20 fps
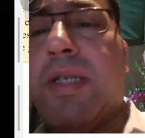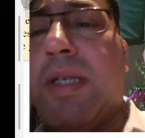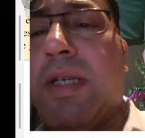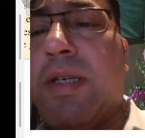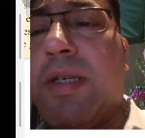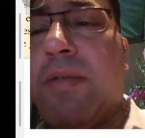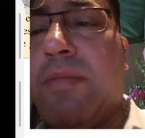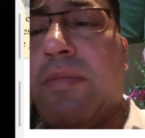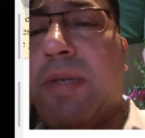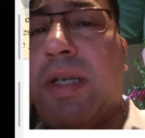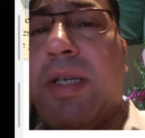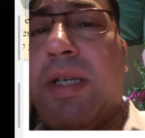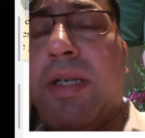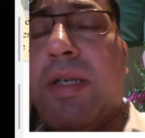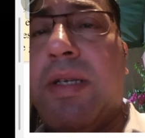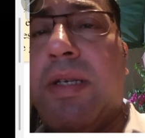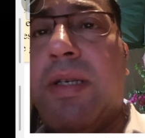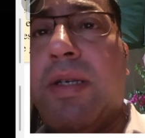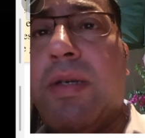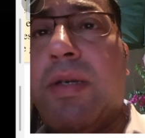here, b
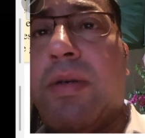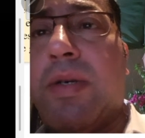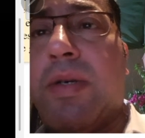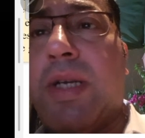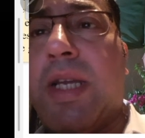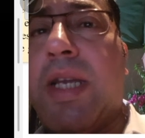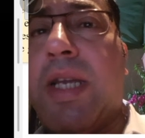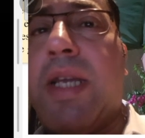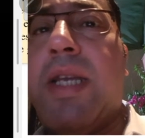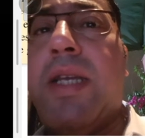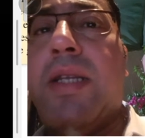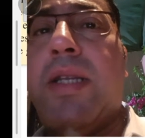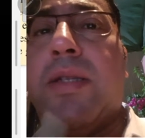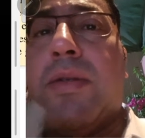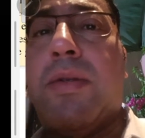or a, to